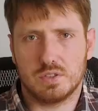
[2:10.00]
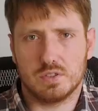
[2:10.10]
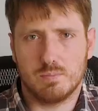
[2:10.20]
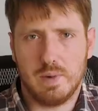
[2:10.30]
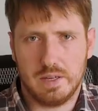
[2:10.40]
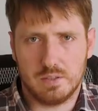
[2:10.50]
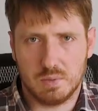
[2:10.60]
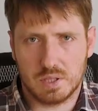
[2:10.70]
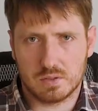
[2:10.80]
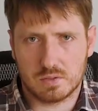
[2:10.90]
his mind,
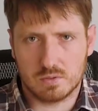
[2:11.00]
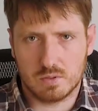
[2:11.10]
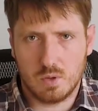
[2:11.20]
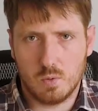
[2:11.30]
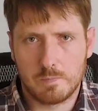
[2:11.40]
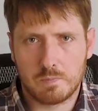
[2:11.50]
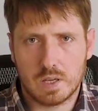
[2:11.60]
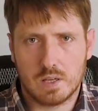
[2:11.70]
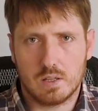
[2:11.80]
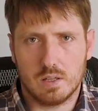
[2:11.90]
because
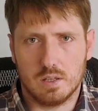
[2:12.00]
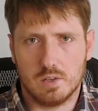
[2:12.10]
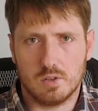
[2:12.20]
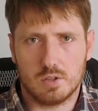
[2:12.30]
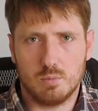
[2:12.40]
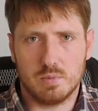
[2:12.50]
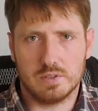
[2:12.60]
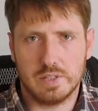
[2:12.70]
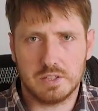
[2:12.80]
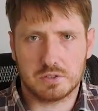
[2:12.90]

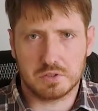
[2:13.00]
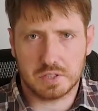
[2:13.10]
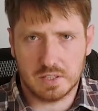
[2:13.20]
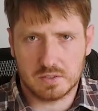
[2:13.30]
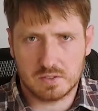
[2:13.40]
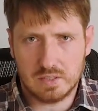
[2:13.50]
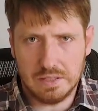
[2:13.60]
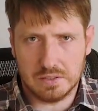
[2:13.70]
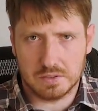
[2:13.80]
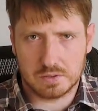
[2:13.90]
human nature can't
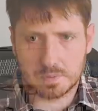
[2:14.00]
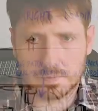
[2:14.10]
stand it.